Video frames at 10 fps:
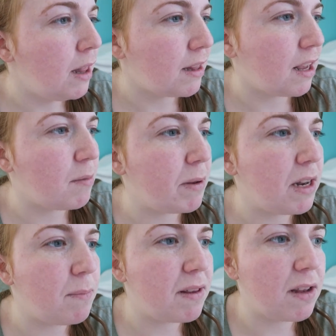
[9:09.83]
that has
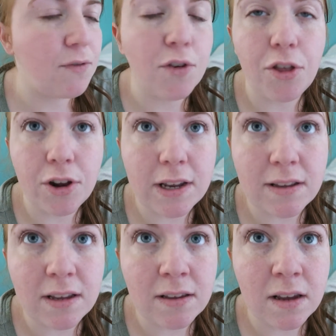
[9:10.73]
been in business for
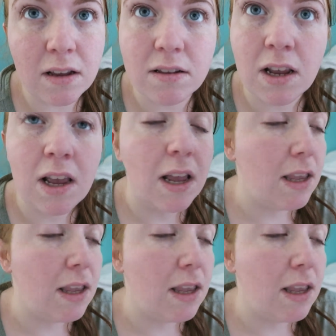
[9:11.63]
36 years.